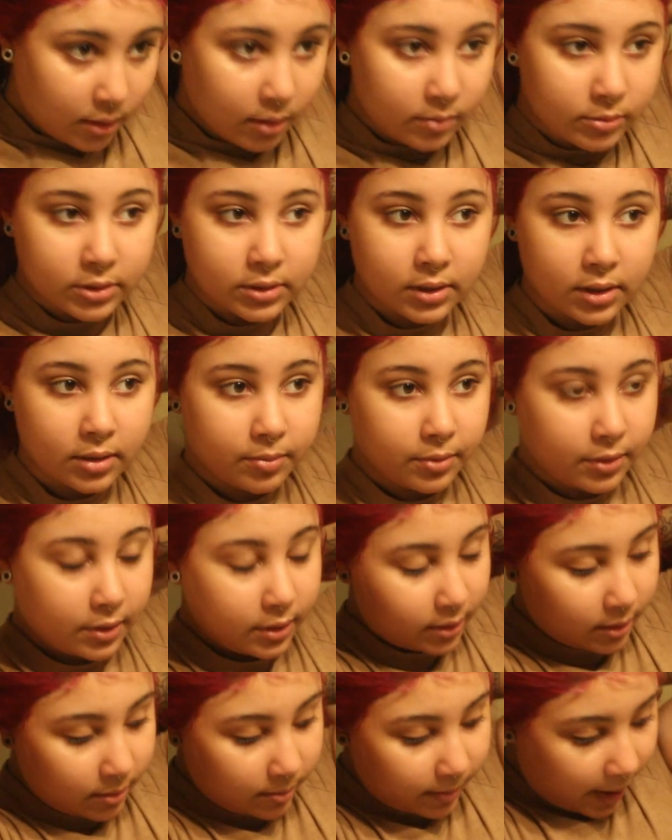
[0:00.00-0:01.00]
I'm just gonna put
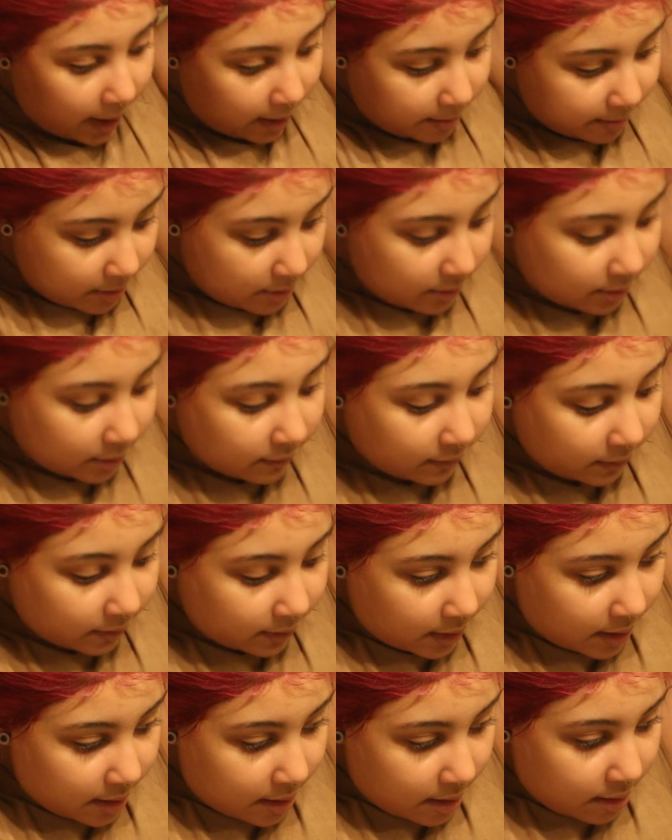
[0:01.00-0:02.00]
it in a back pony for
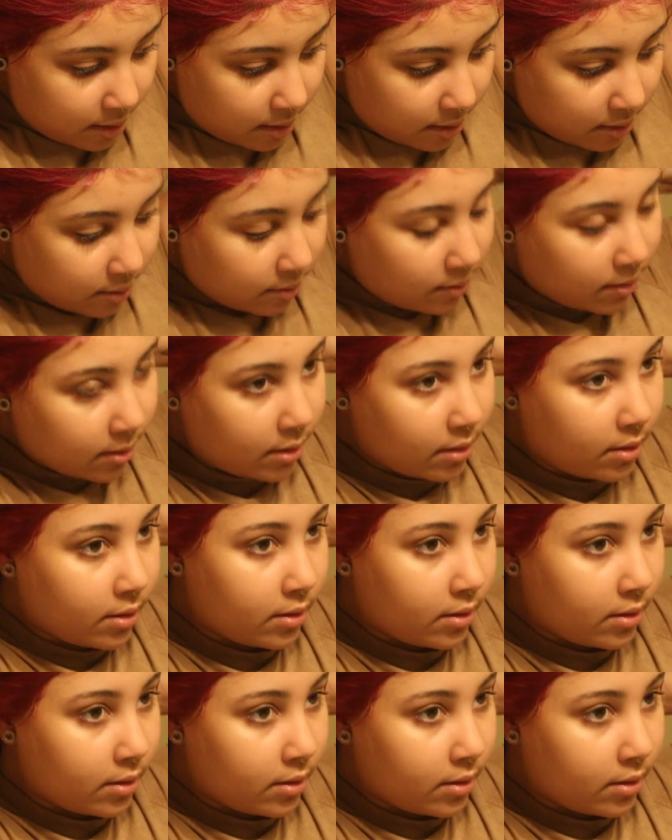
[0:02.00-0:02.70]
now.